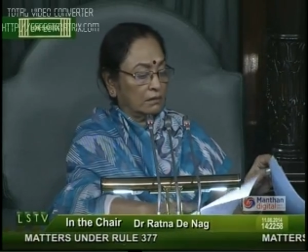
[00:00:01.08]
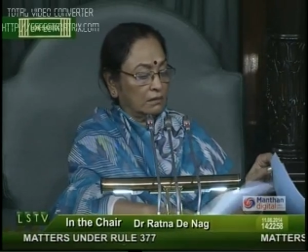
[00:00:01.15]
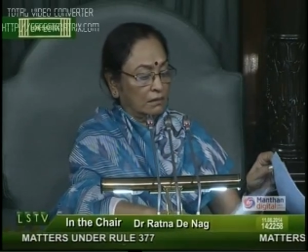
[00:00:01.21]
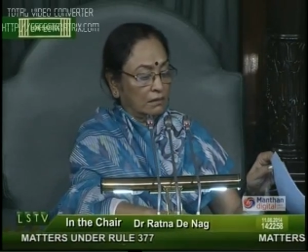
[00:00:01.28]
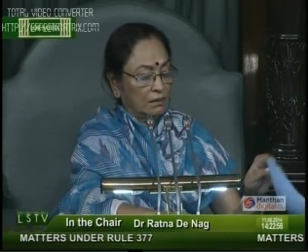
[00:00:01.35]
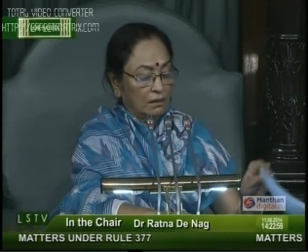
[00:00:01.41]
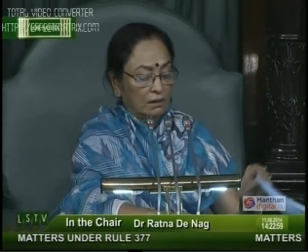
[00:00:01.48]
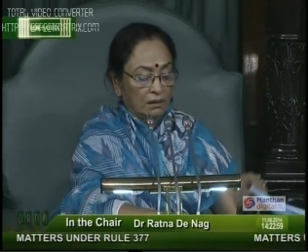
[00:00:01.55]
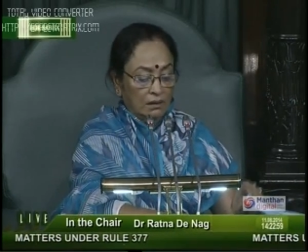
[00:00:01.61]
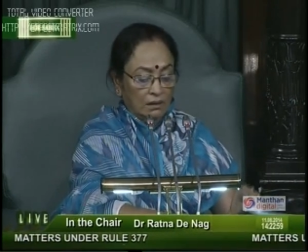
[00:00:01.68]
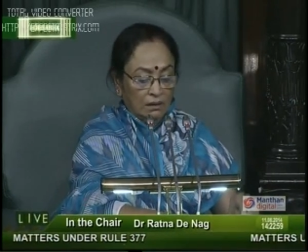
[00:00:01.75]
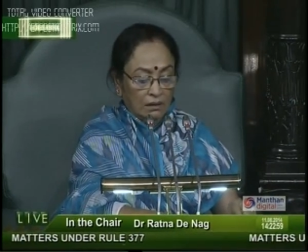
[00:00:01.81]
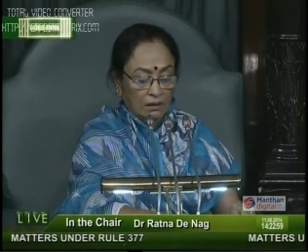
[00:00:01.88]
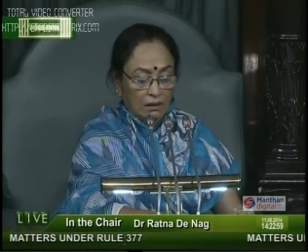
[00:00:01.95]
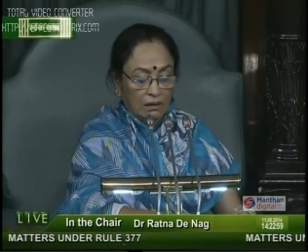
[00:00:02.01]
Rule
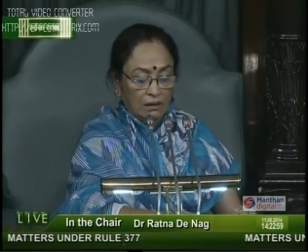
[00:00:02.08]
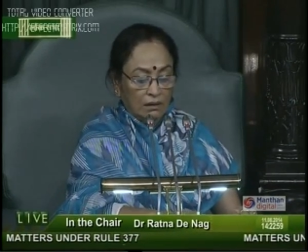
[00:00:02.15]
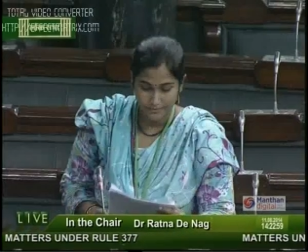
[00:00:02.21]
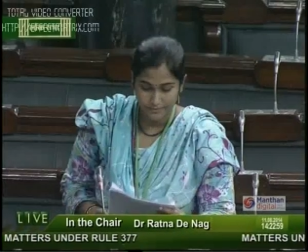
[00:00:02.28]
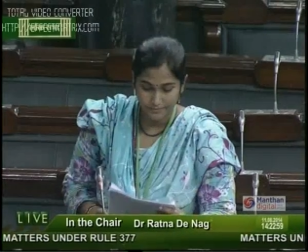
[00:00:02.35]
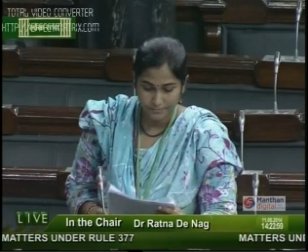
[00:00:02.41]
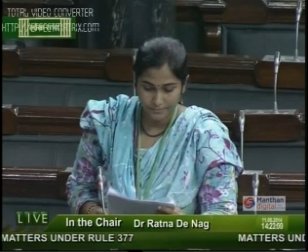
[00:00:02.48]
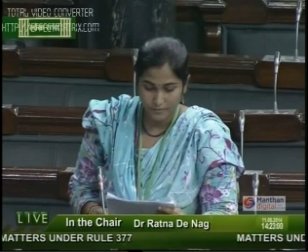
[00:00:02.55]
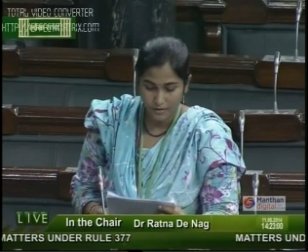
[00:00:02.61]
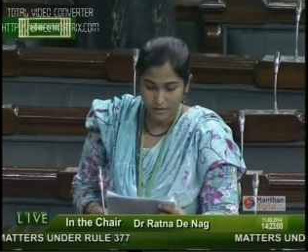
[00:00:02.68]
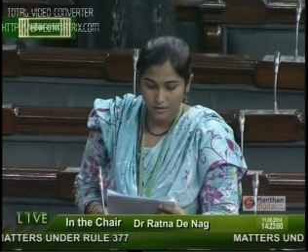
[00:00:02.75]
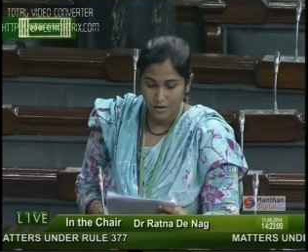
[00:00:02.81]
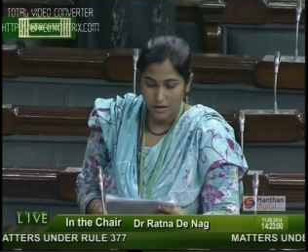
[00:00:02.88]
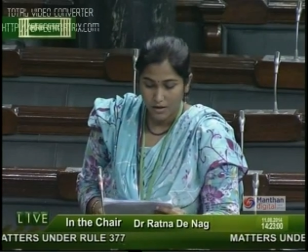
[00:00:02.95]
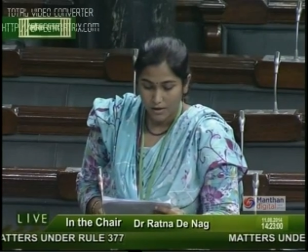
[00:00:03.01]
377.
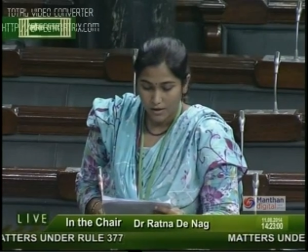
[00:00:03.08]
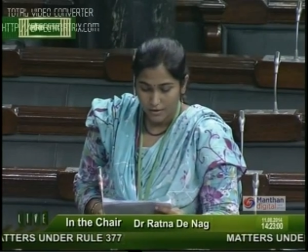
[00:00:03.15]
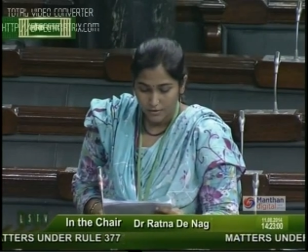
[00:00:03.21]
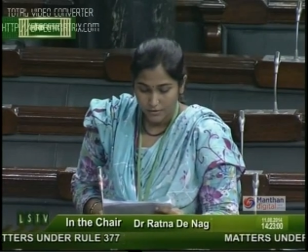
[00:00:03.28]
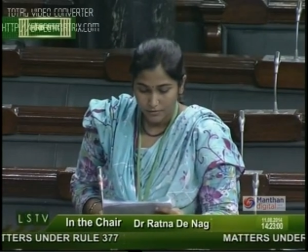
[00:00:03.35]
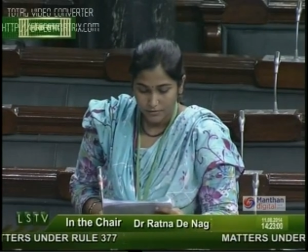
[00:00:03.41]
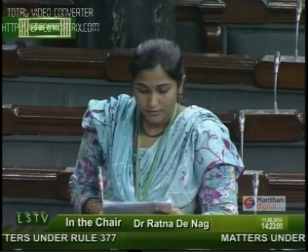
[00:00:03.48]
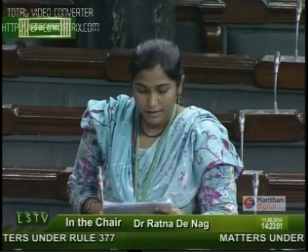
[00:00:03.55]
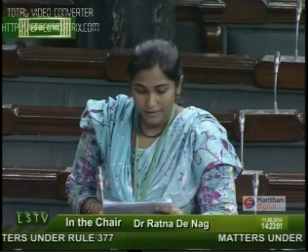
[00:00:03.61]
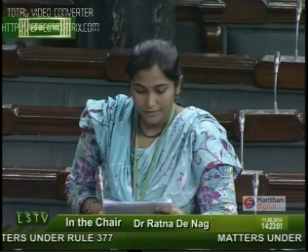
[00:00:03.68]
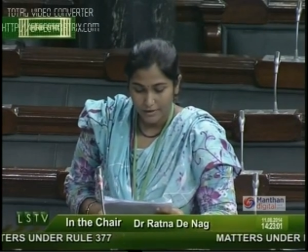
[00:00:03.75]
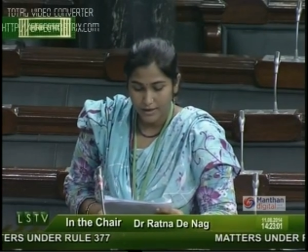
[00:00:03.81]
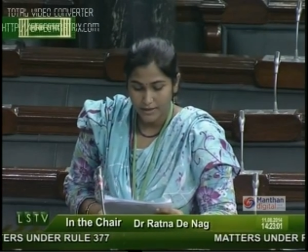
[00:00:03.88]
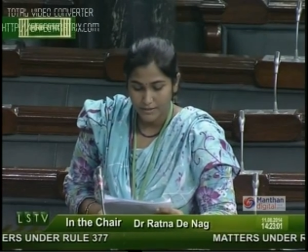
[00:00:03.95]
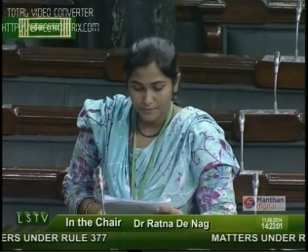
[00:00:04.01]

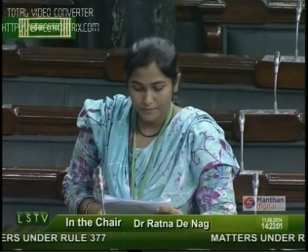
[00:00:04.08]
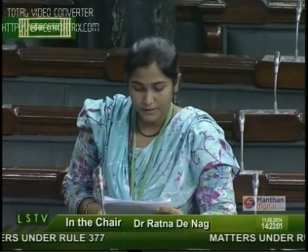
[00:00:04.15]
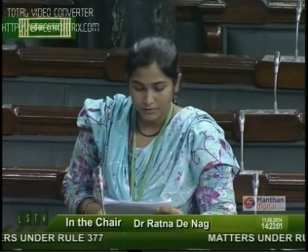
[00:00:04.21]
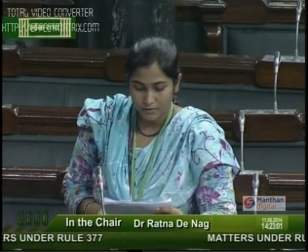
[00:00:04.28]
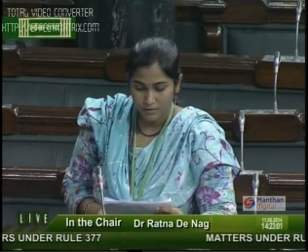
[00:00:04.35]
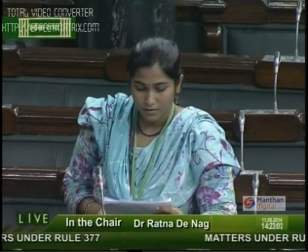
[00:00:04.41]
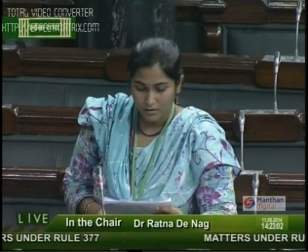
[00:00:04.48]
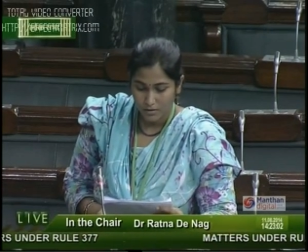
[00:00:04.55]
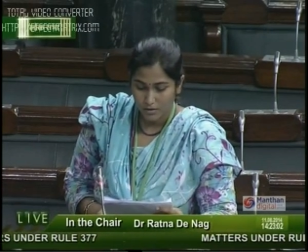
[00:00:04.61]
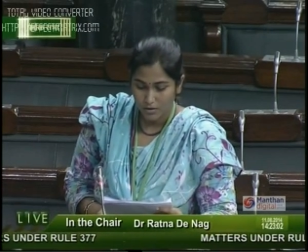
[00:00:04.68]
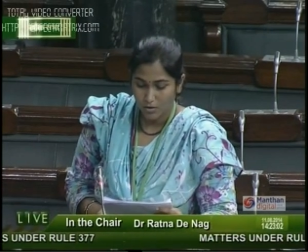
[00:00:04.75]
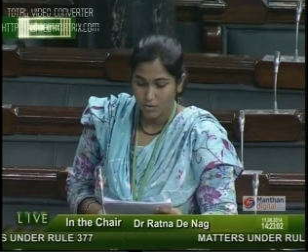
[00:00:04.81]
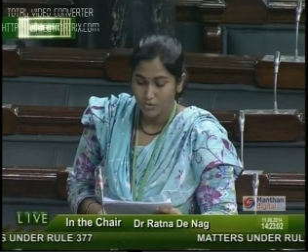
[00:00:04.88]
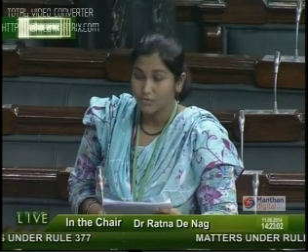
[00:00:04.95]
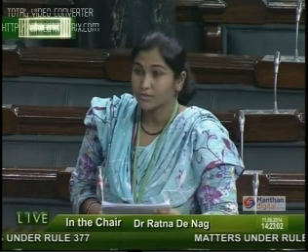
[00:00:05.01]
There has been
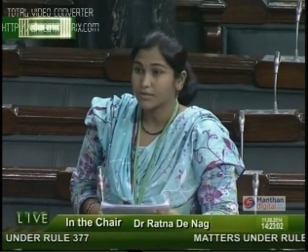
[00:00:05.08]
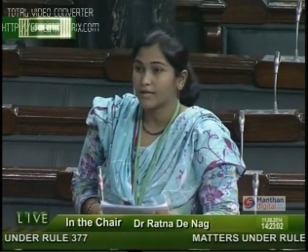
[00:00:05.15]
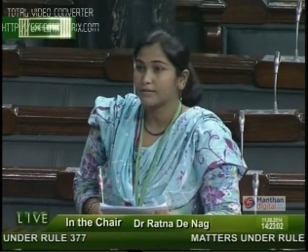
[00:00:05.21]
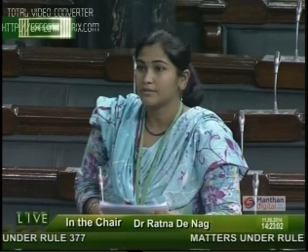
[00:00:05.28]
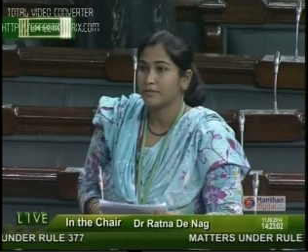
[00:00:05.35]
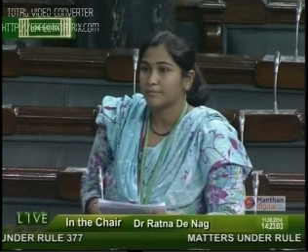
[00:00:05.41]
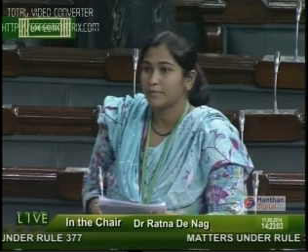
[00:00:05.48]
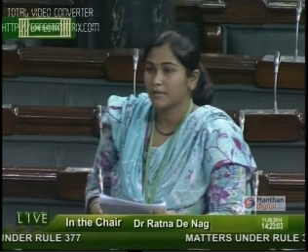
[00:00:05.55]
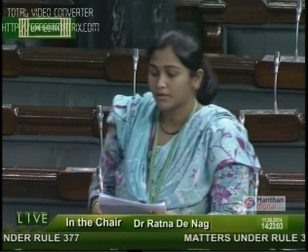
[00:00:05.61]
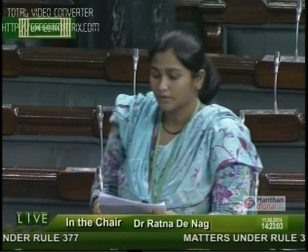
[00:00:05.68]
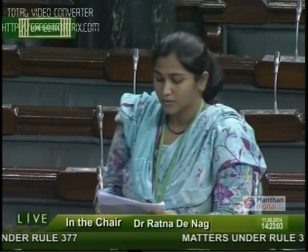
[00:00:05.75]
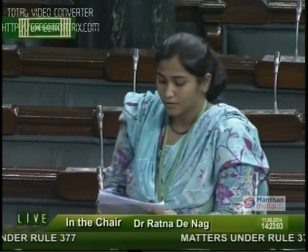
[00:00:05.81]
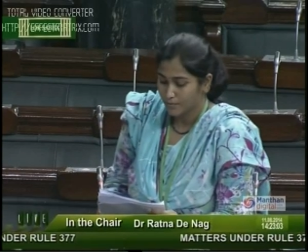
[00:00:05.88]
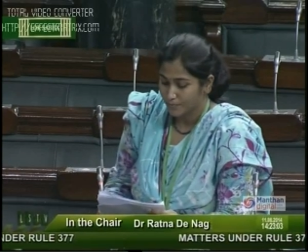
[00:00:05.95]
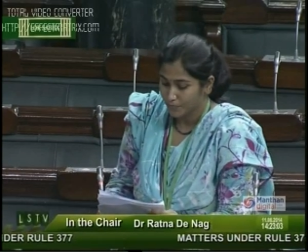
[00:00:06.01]
constant
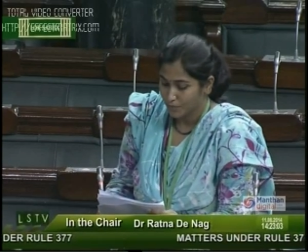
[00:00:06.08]
demand